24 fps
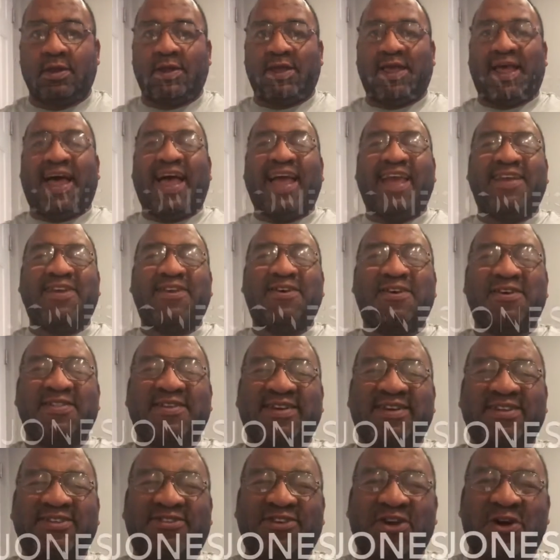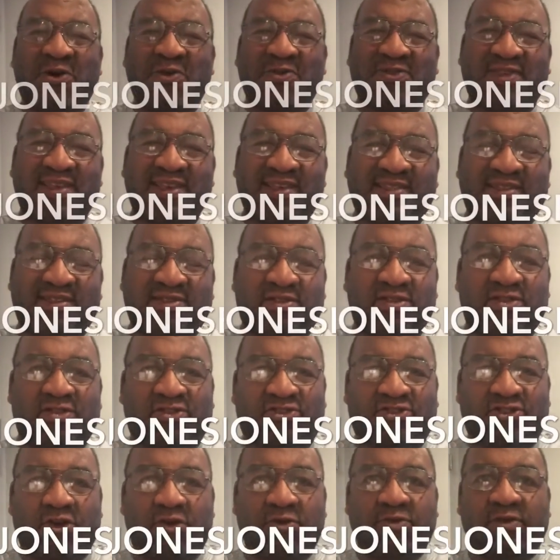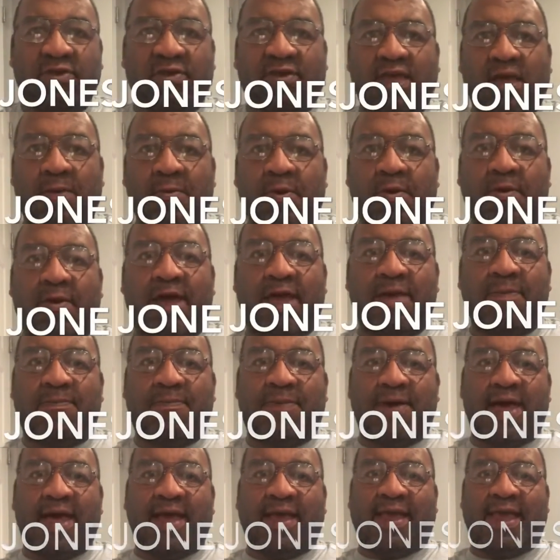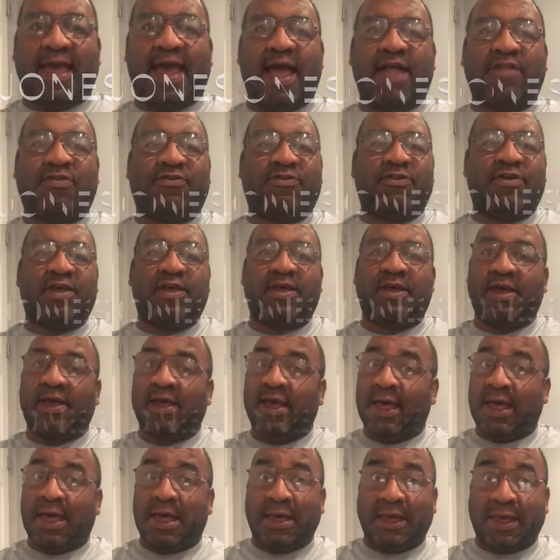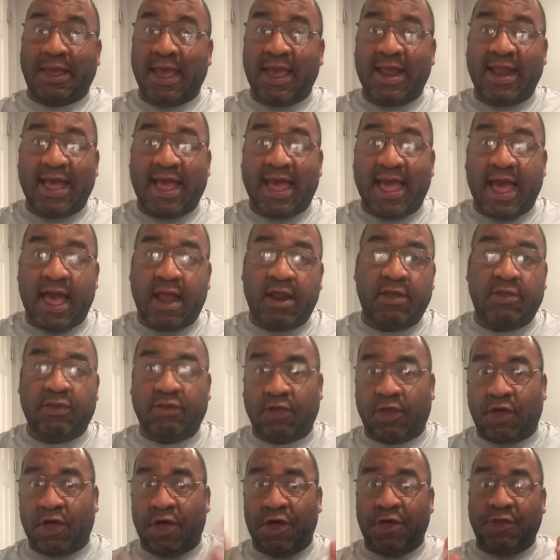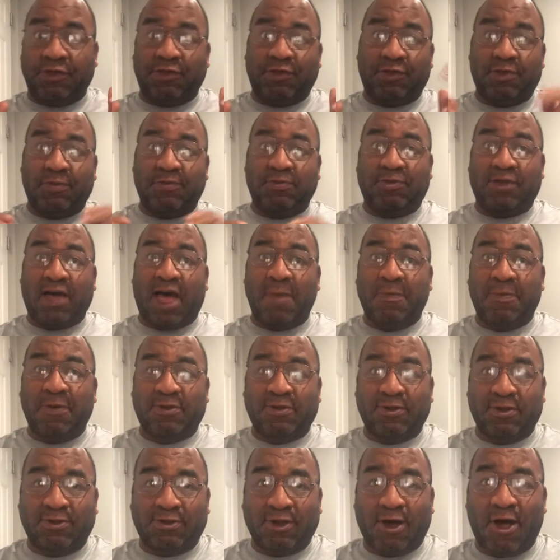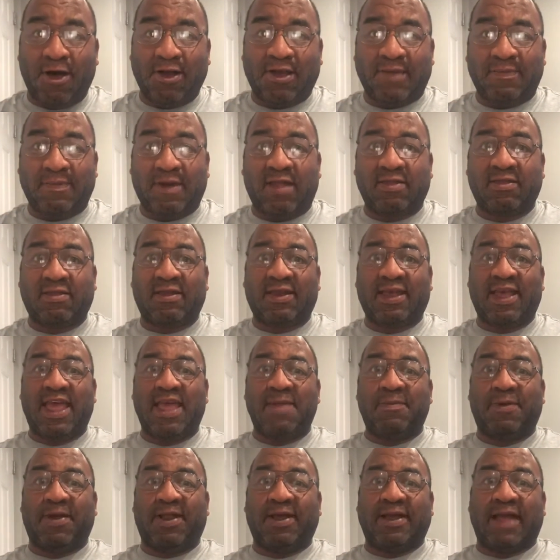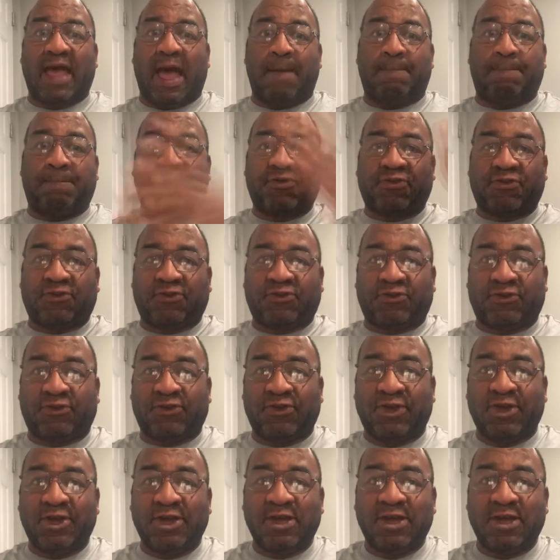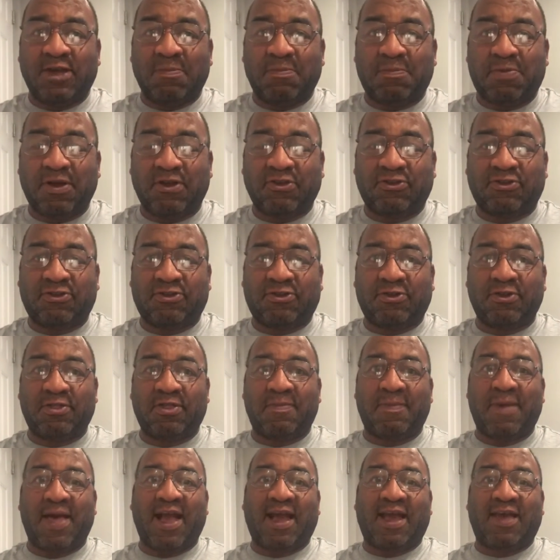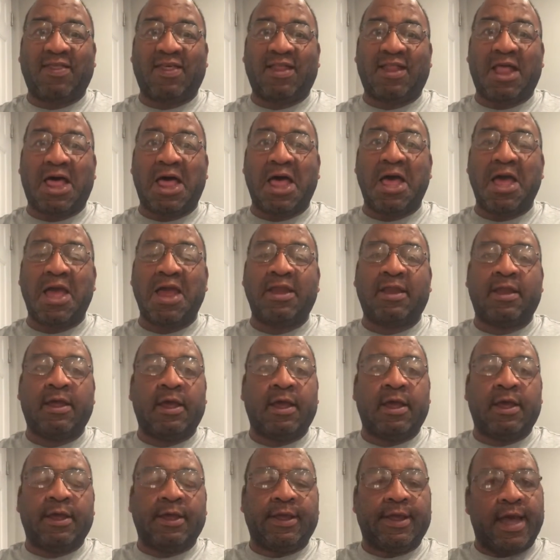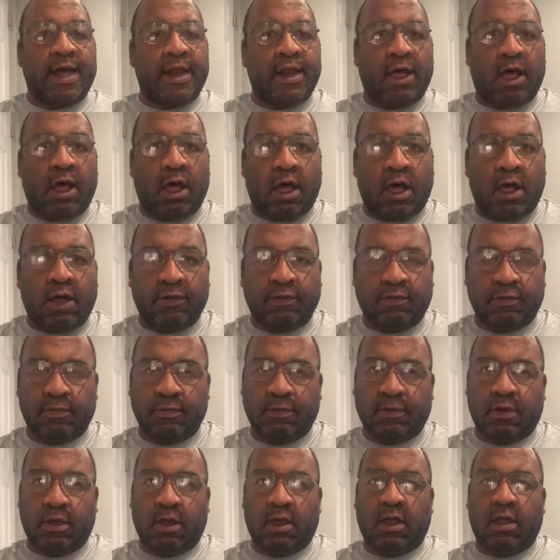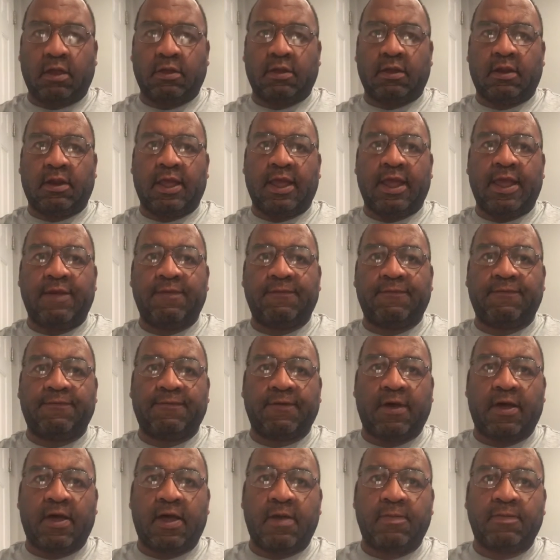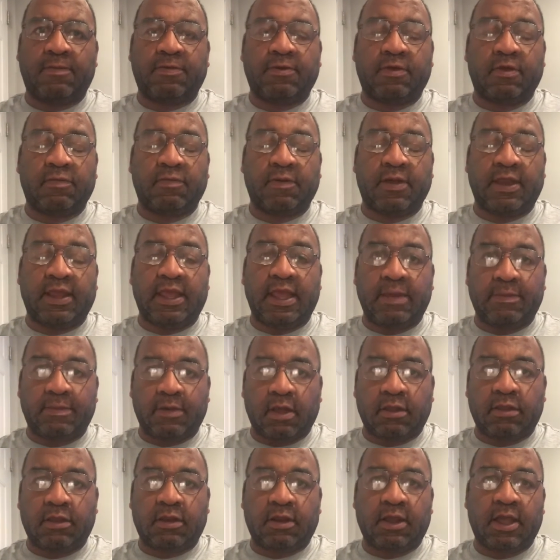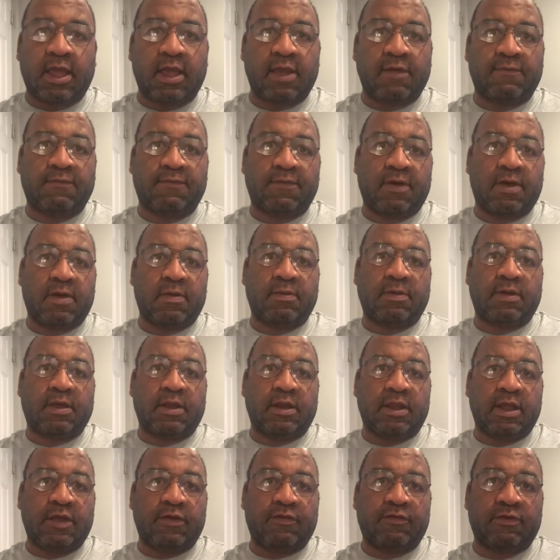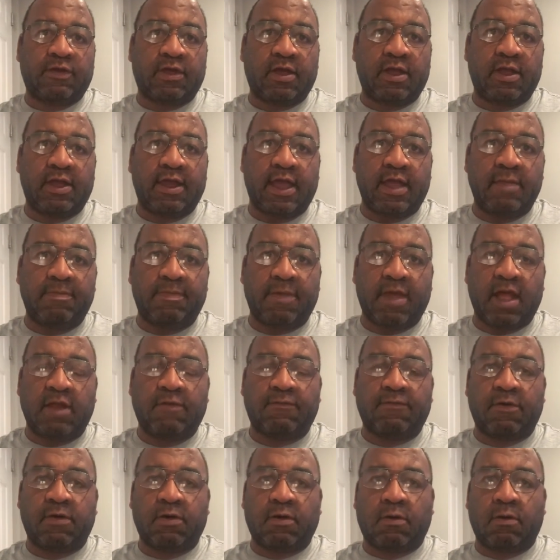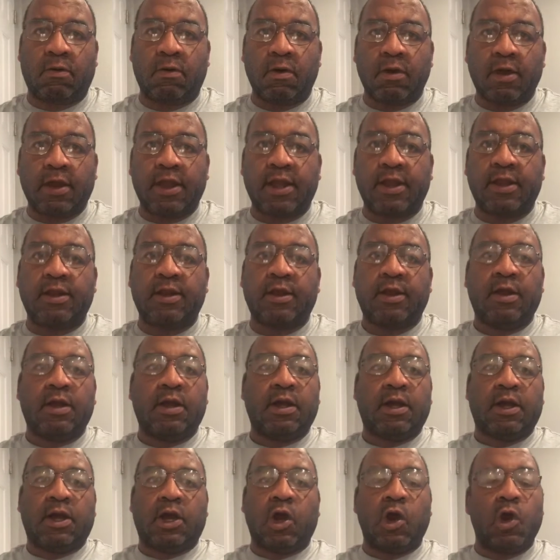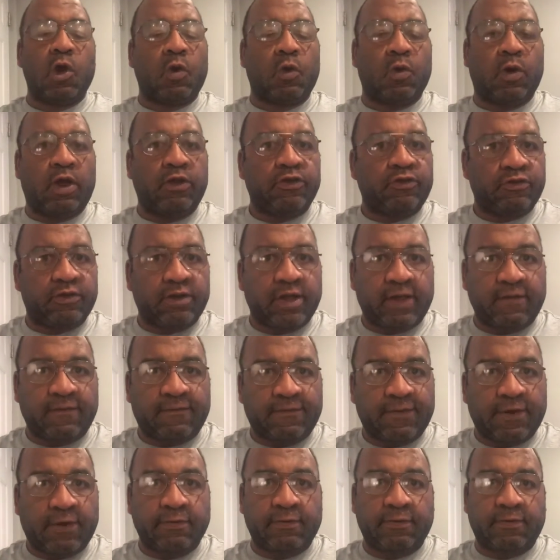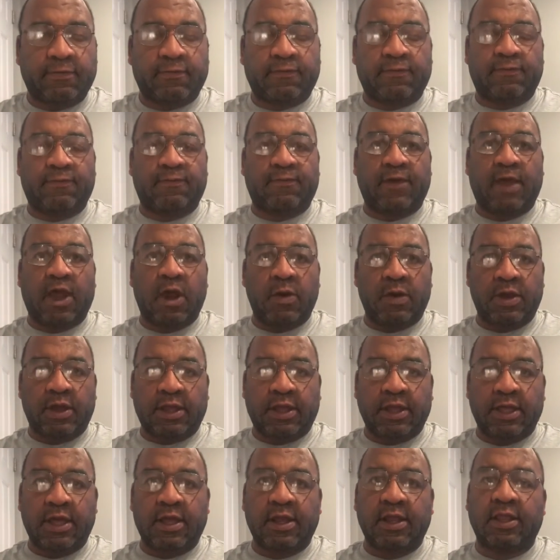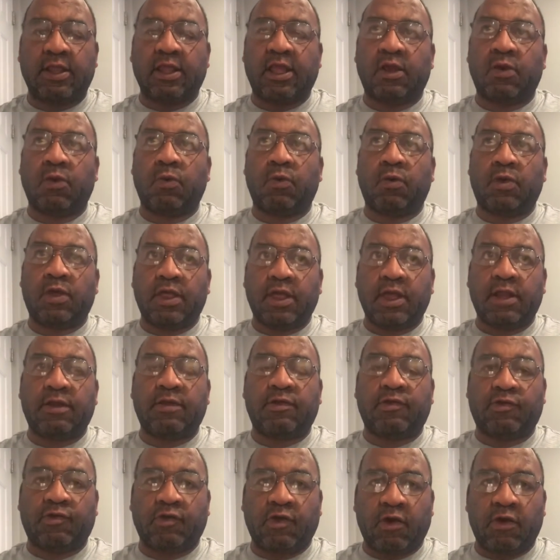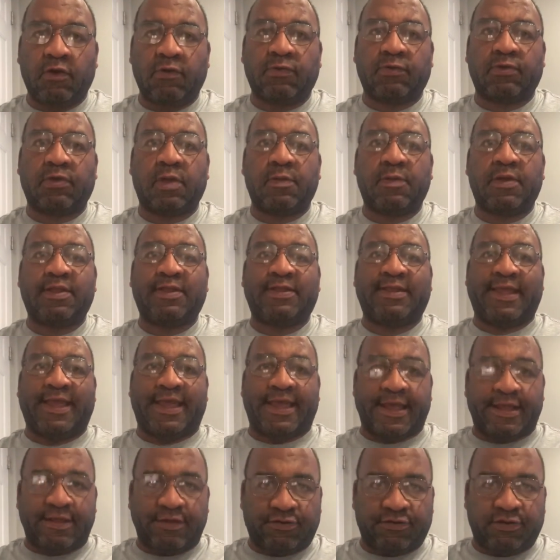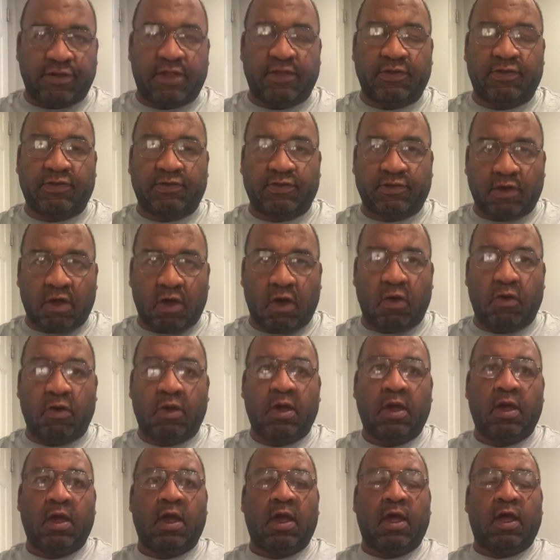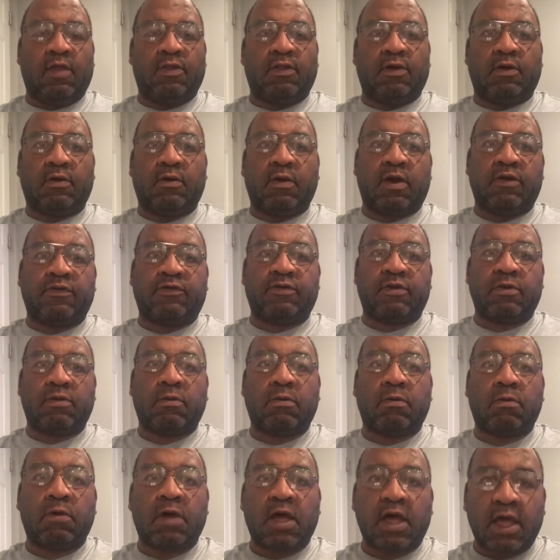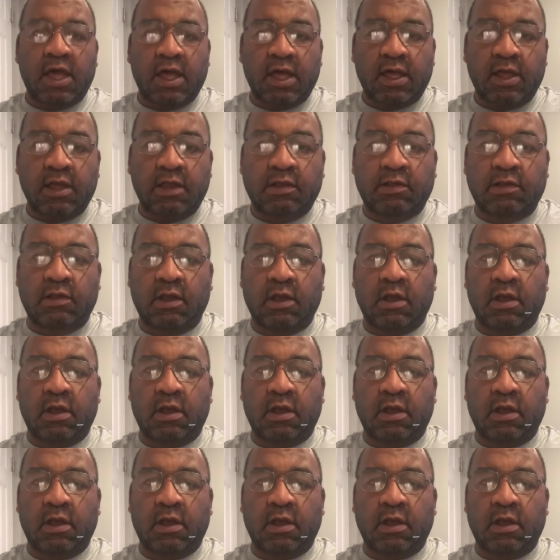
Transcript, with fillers: How you doing there, Jonesies? This is Jonesy coming right back at you. Again, I had this awesome topic to talk about today, but it got pushed to the back of the line. Got an awesome call today from, excuse me, an email today from Kanisha in Medford, Oregon. Her question I felt was very good and it really deserves some attention. So the question was,